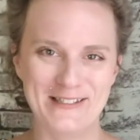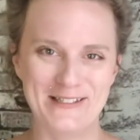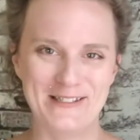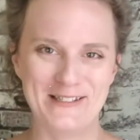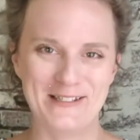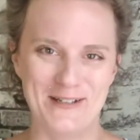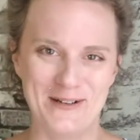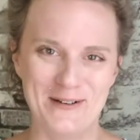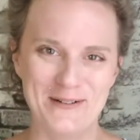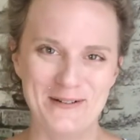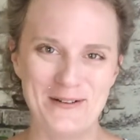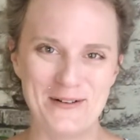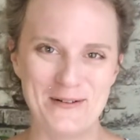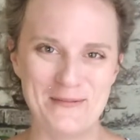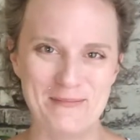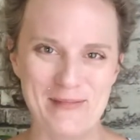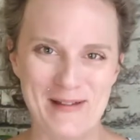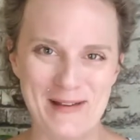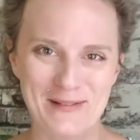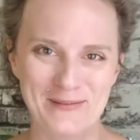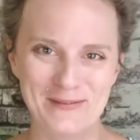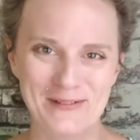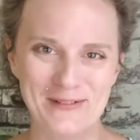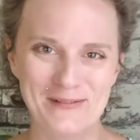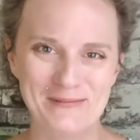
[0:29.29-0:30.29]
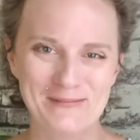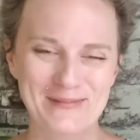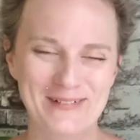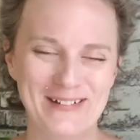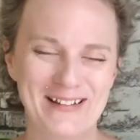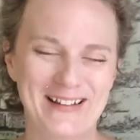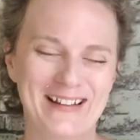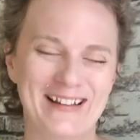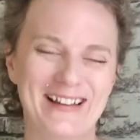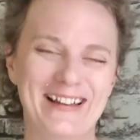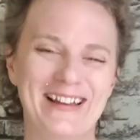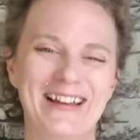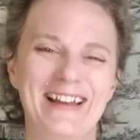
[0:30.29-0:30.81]
Studio Bedroom
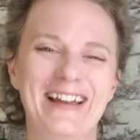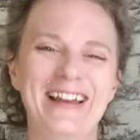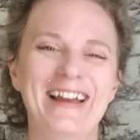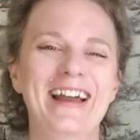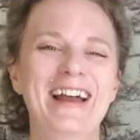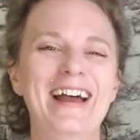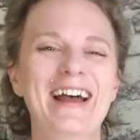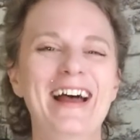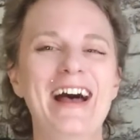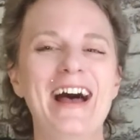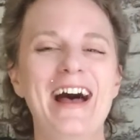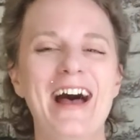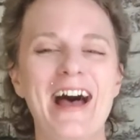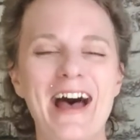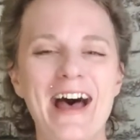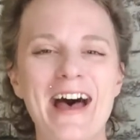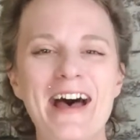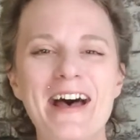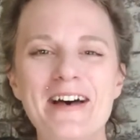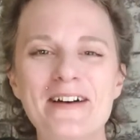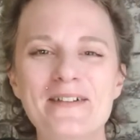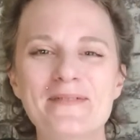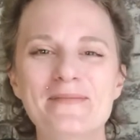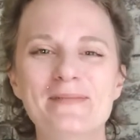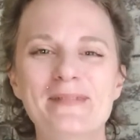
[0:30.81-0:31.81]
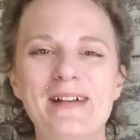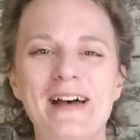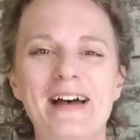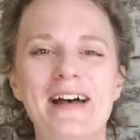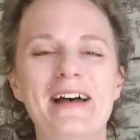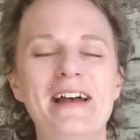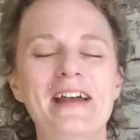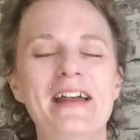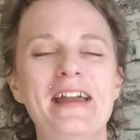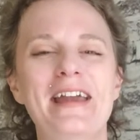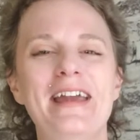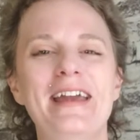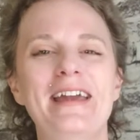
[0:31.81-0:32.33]
um,
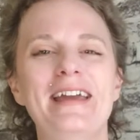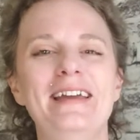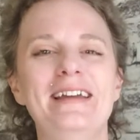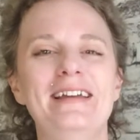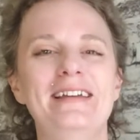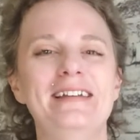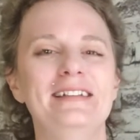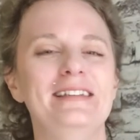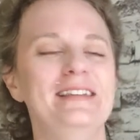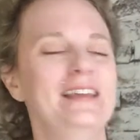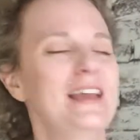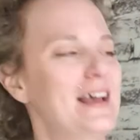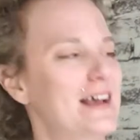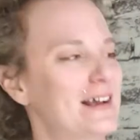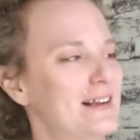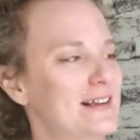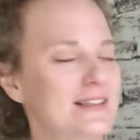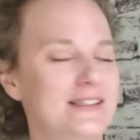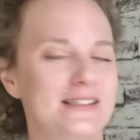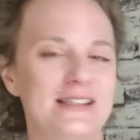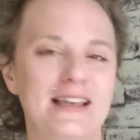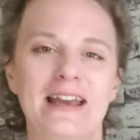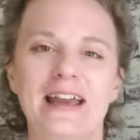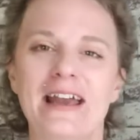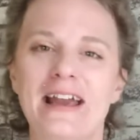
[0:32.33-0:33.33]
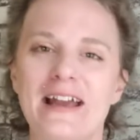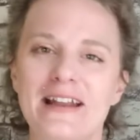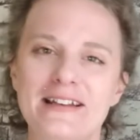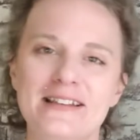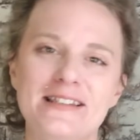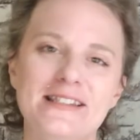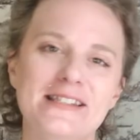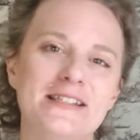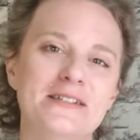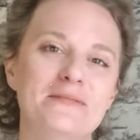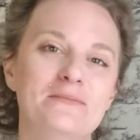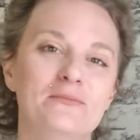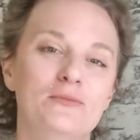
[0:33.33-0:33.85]
I, yeah, because I
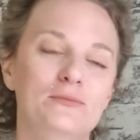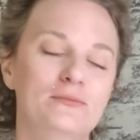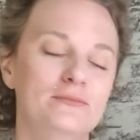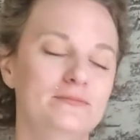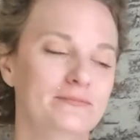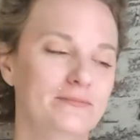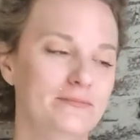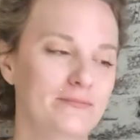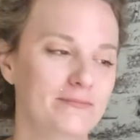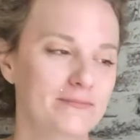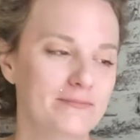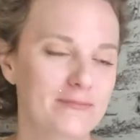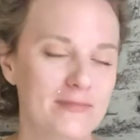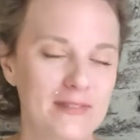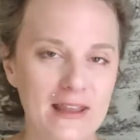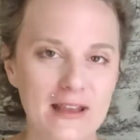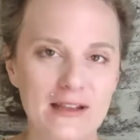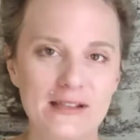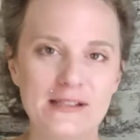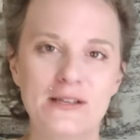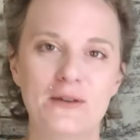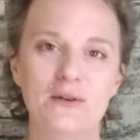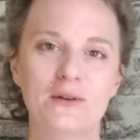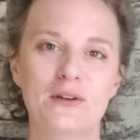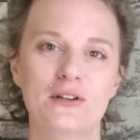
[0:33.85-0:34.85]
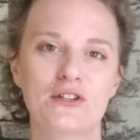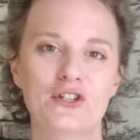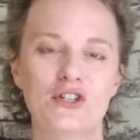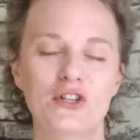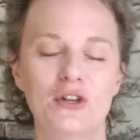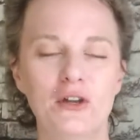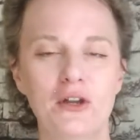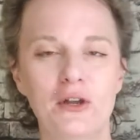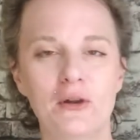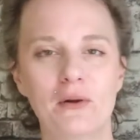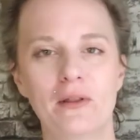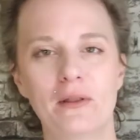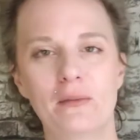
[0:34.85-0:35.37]
had some things I want to show
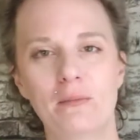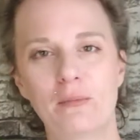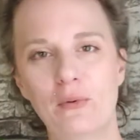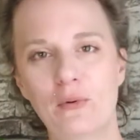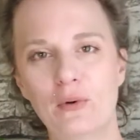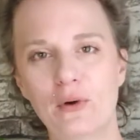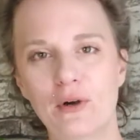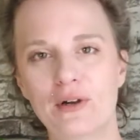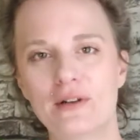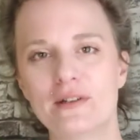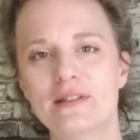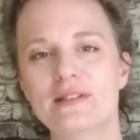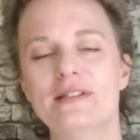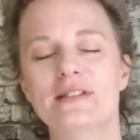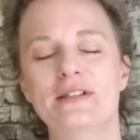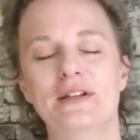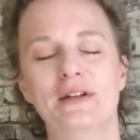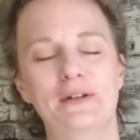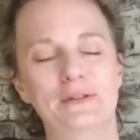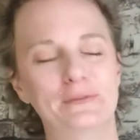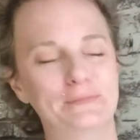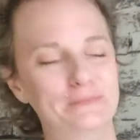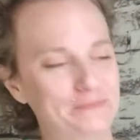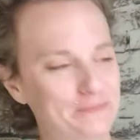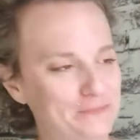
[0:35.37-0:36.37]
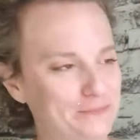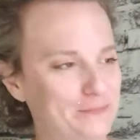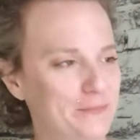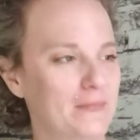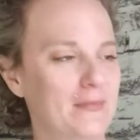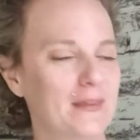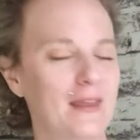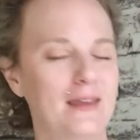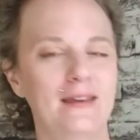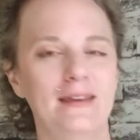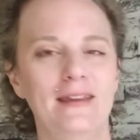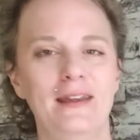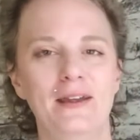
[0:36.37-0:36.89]
you on the board. So
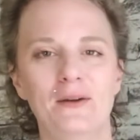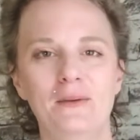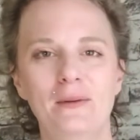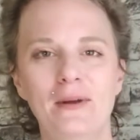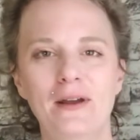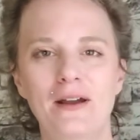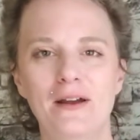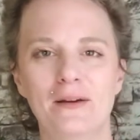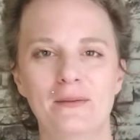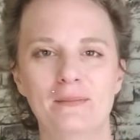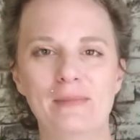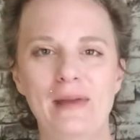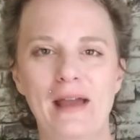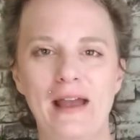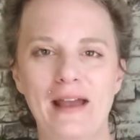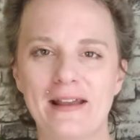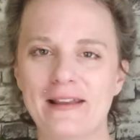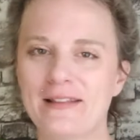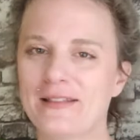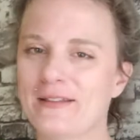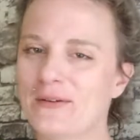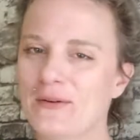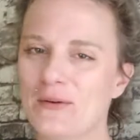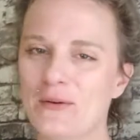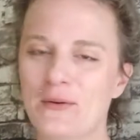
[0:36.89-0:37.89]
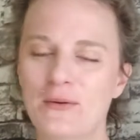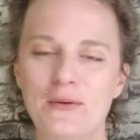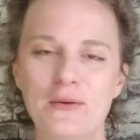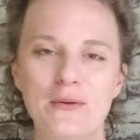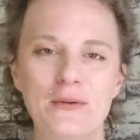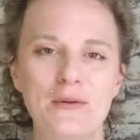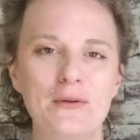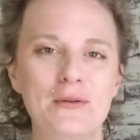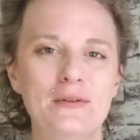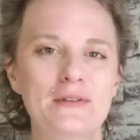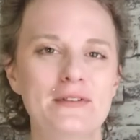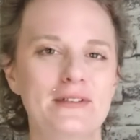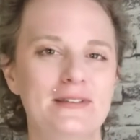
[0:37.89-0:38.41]
here we are back at the
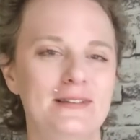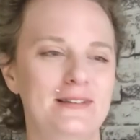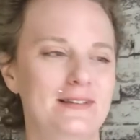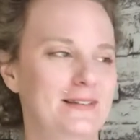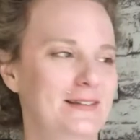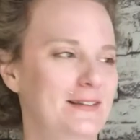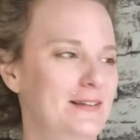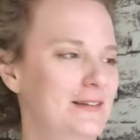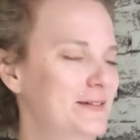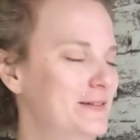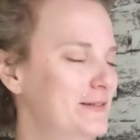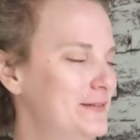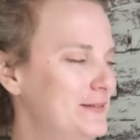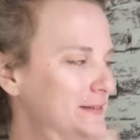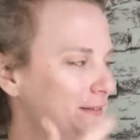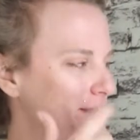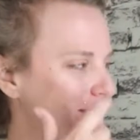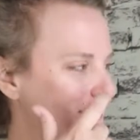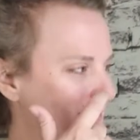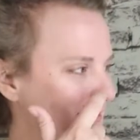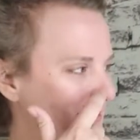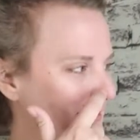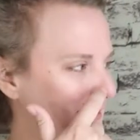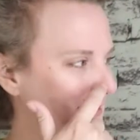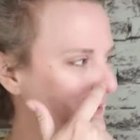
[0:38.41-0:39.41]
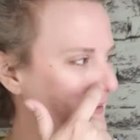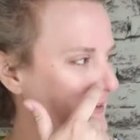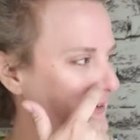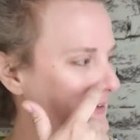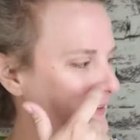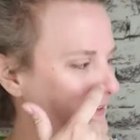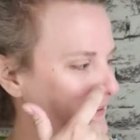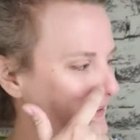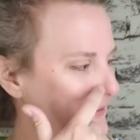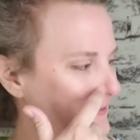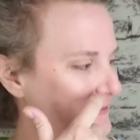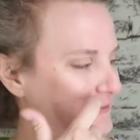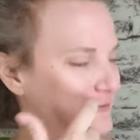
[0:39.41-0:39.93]
old, the old
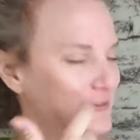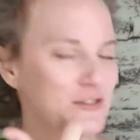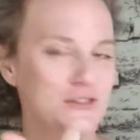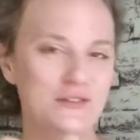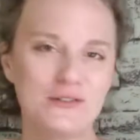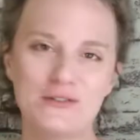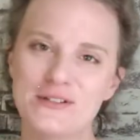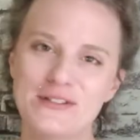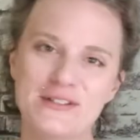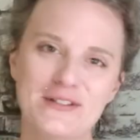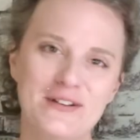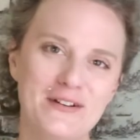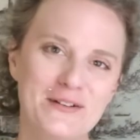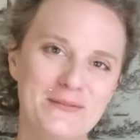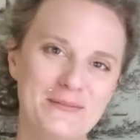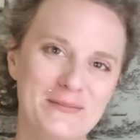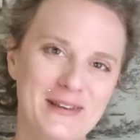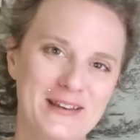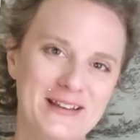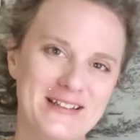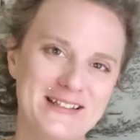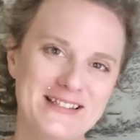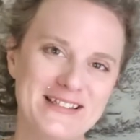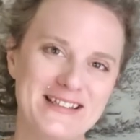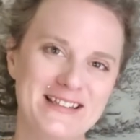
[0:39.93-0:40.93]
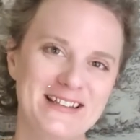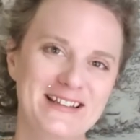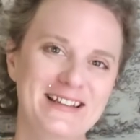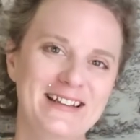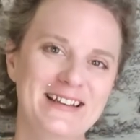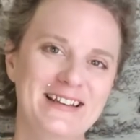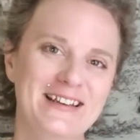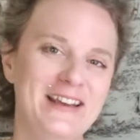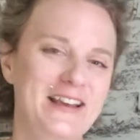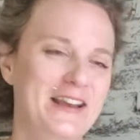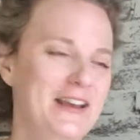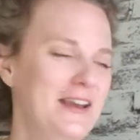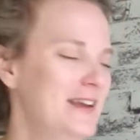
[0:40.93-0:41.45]
uh, original starting place.
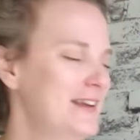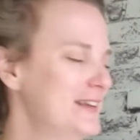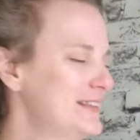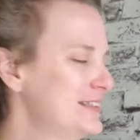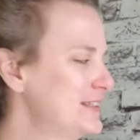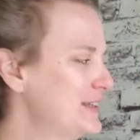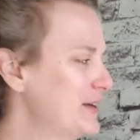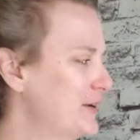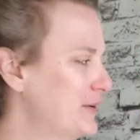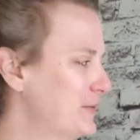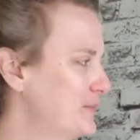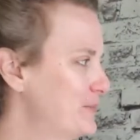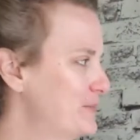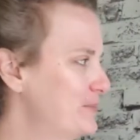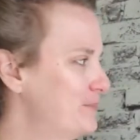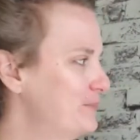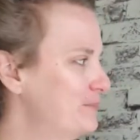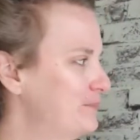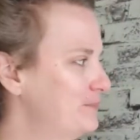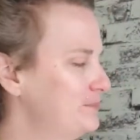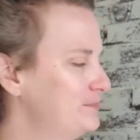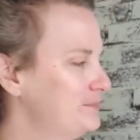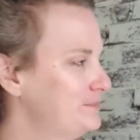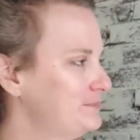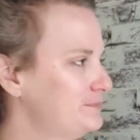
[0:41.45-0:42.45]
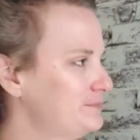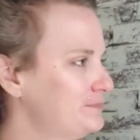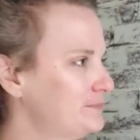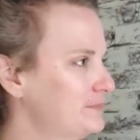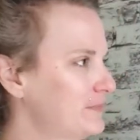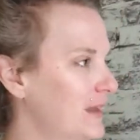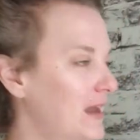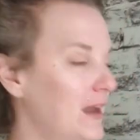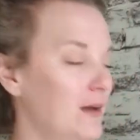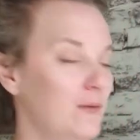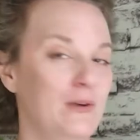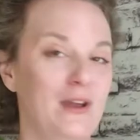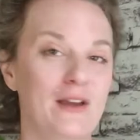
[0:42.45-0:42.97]
So,
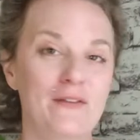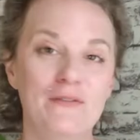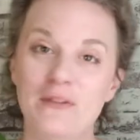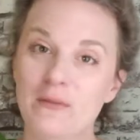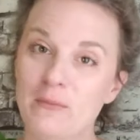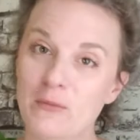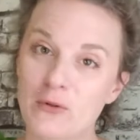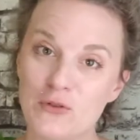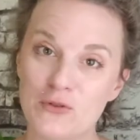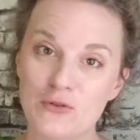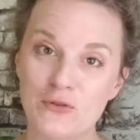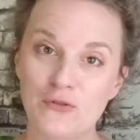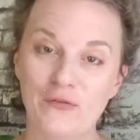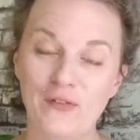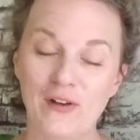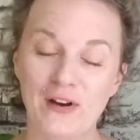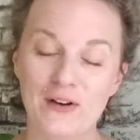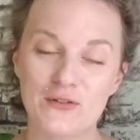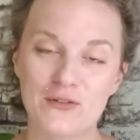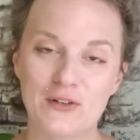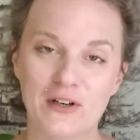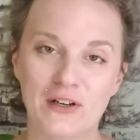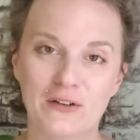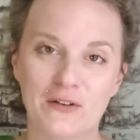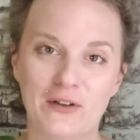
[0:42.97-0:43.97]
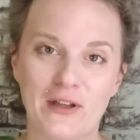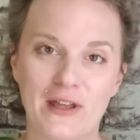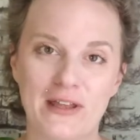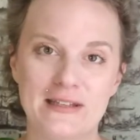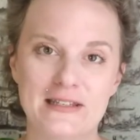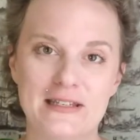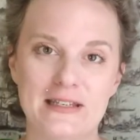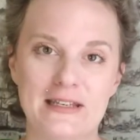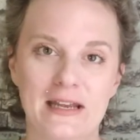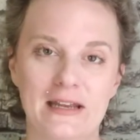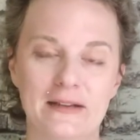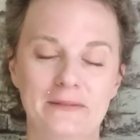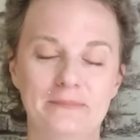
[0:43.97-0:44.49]
and we have the emotional fire triangle out
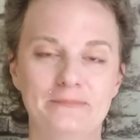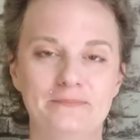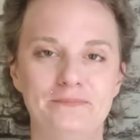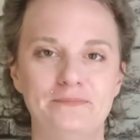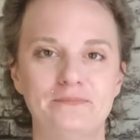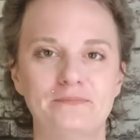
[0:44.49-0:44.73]
today.